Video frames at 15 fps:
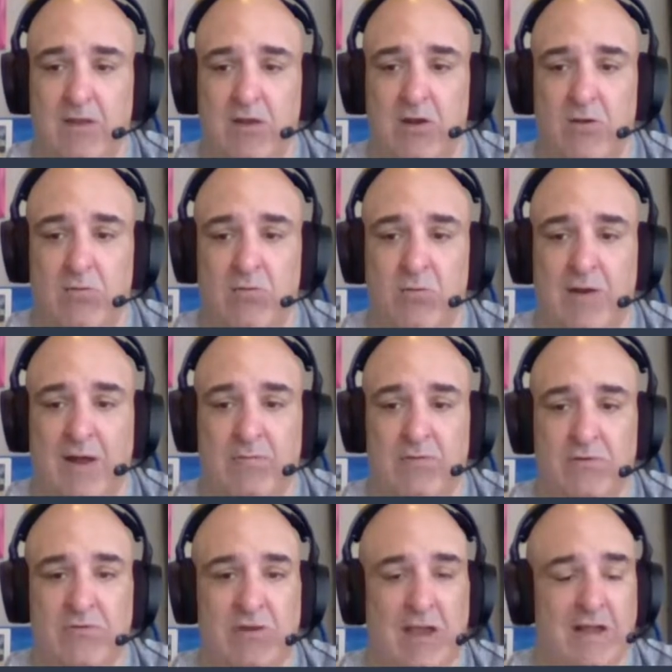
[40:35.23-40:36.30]
You have
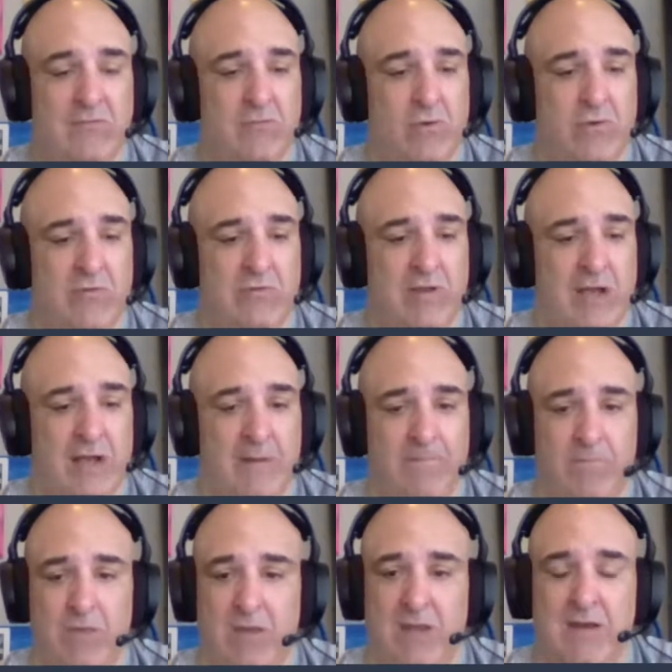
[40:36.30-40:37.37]
to change all the
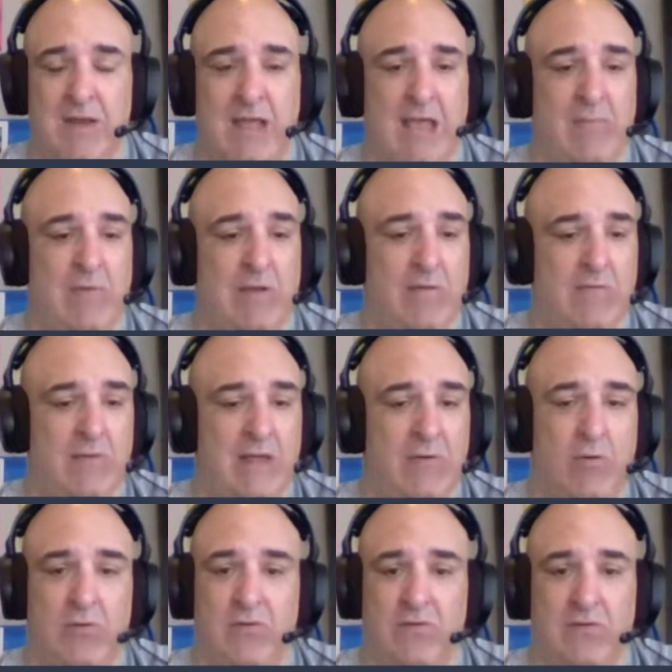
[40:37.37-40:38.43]
time in gaming,
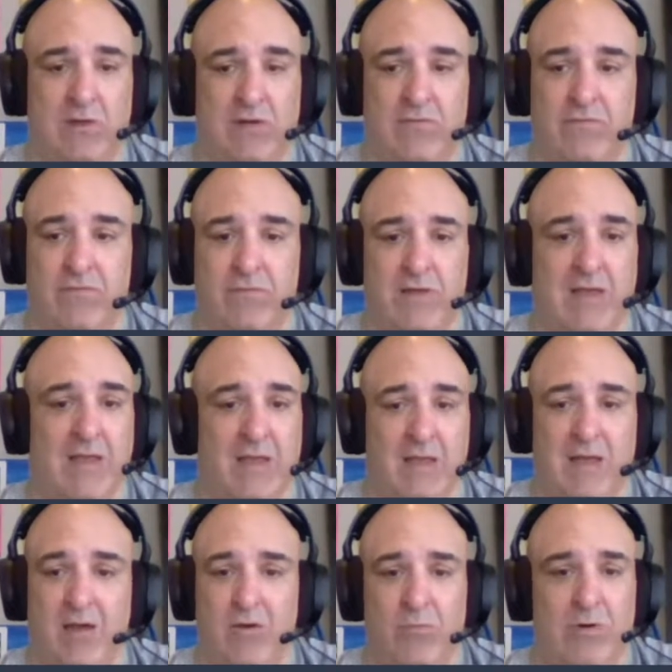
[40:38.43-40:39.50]
like all this stuff. Like,
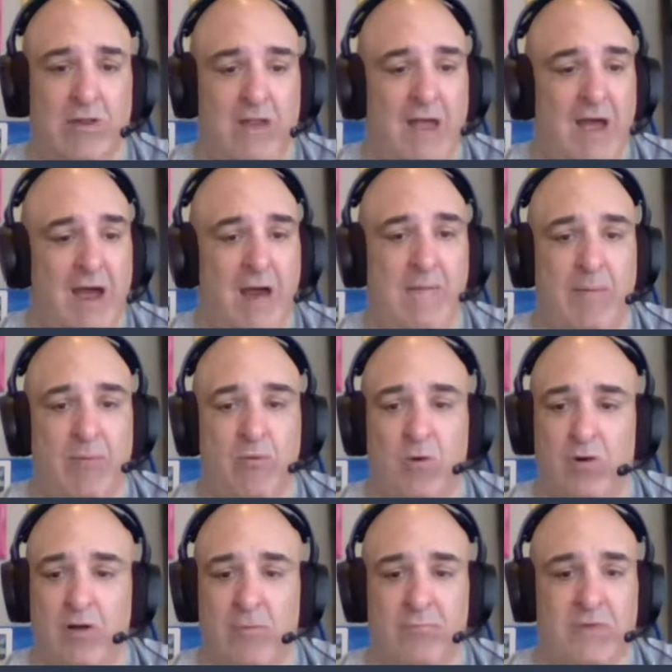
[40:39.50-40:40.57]
really, I remember
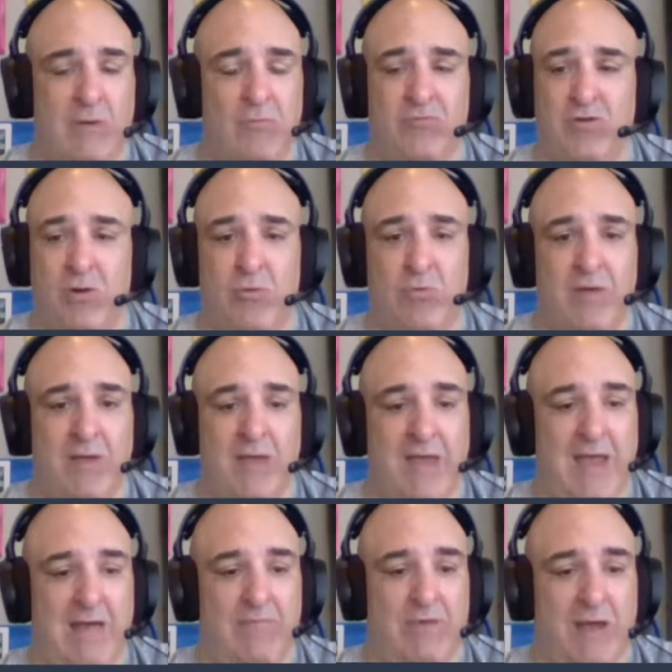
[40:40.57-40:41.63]
calling up, there was no
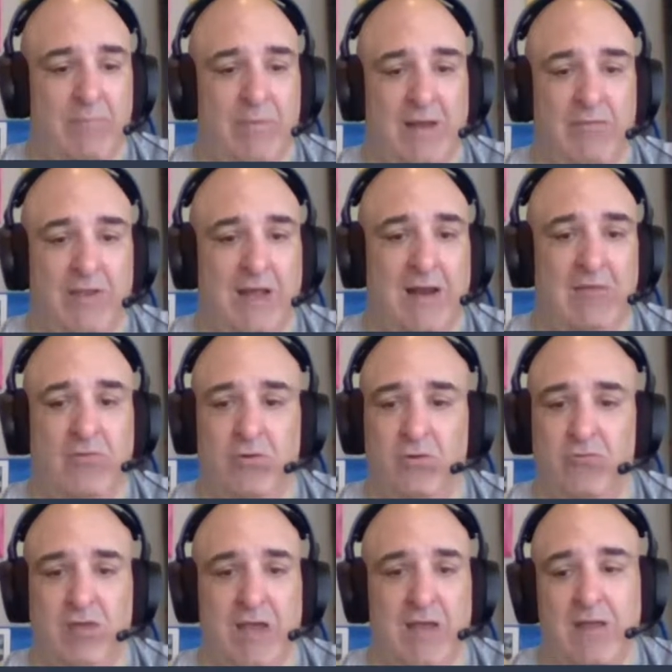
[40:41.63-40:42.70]
halftime bets. Like on a
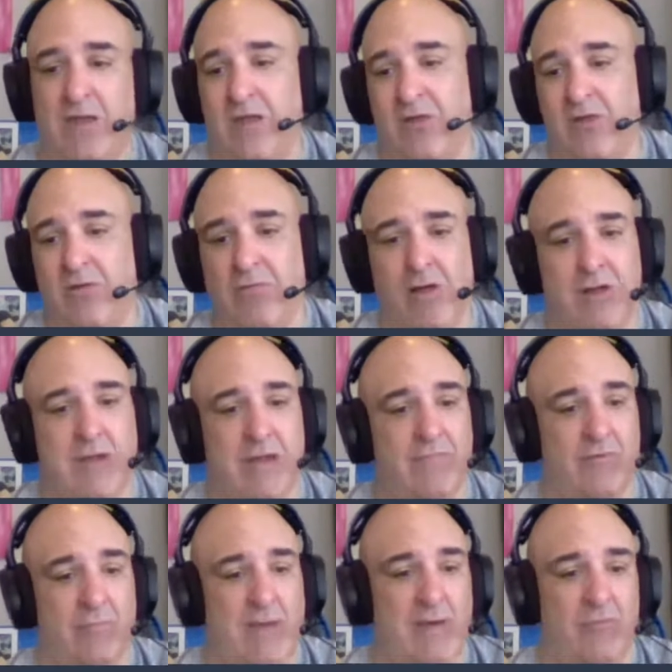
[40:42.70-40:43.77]
Tuesday, you're lucky
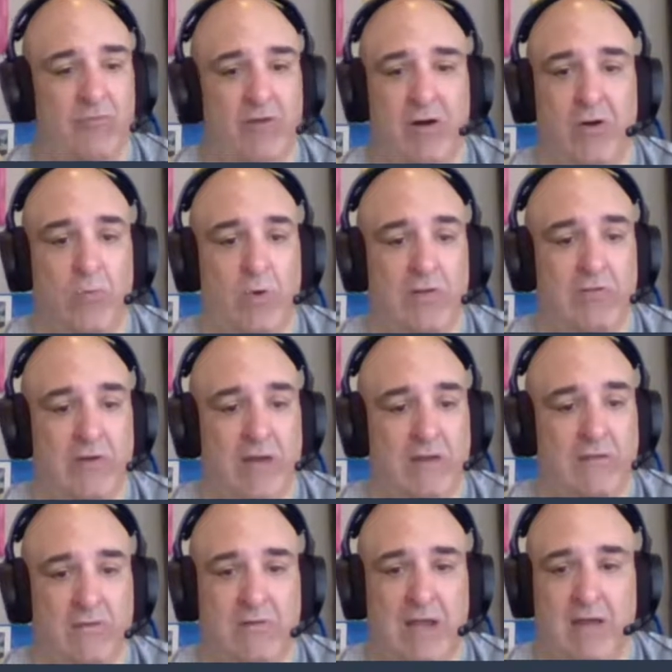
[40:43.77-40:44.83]
if your man was here on a Wednesday
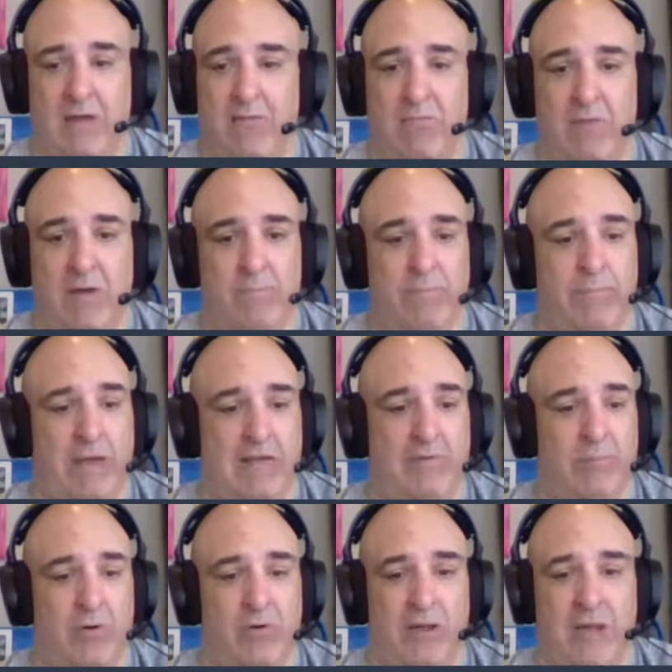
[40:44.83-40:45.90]
night to take a
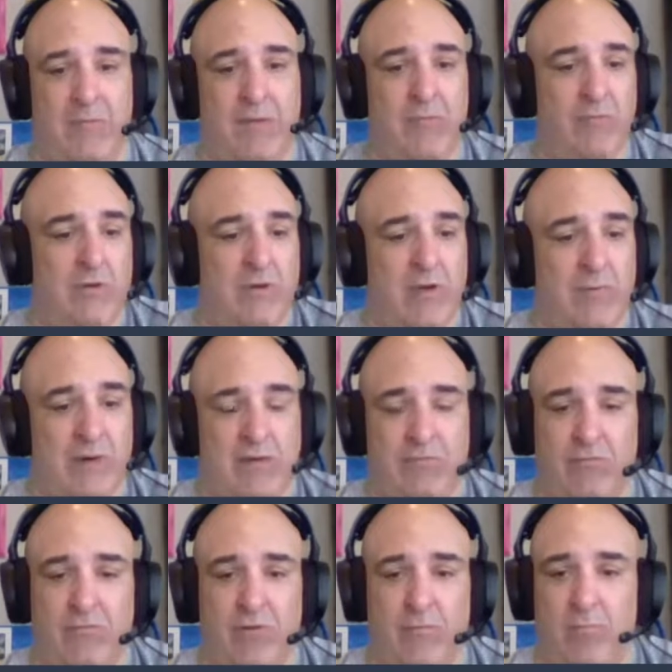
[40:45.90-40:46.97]
baseball game. He was only coming in
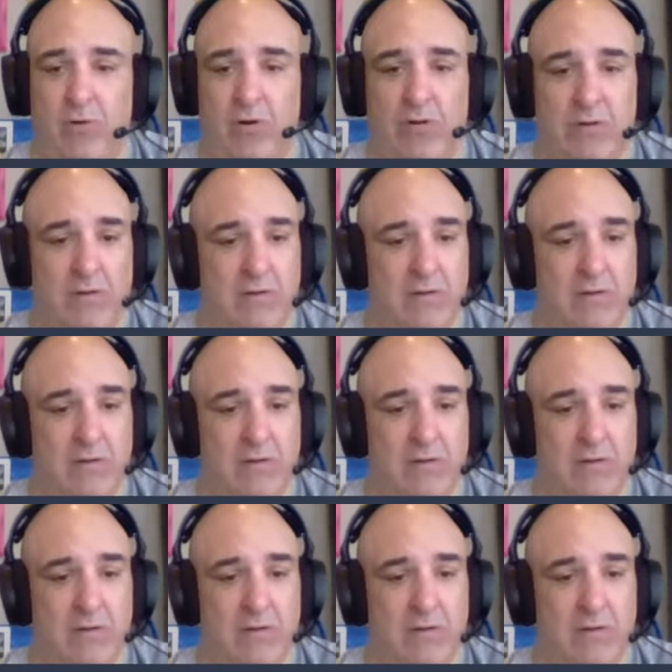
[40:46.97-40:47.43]
for football.